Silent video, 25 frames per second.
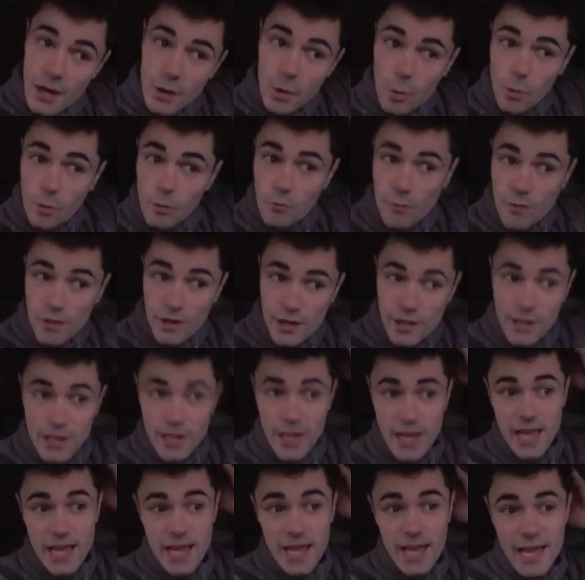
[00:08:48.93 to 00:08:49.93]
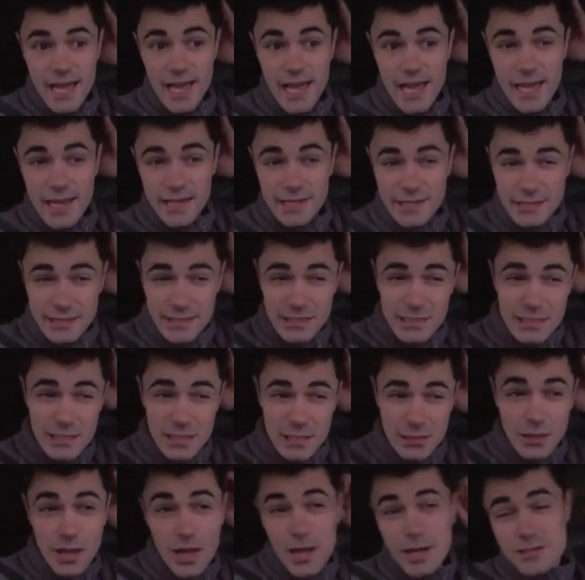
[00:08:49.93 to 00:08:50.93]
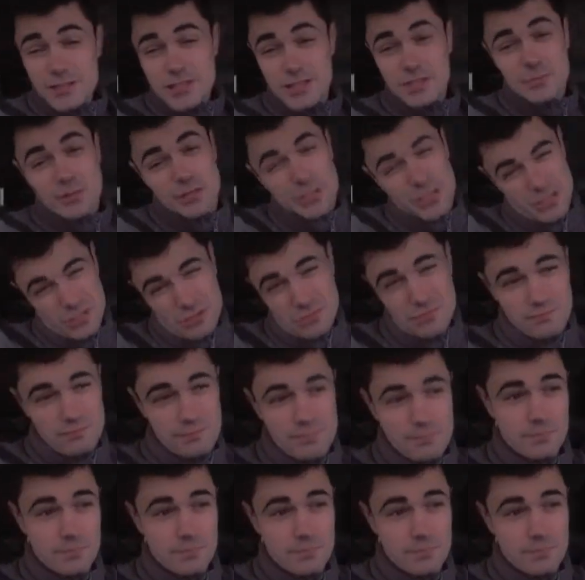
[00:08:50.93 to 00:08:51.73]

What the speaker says: over in Claxton, which is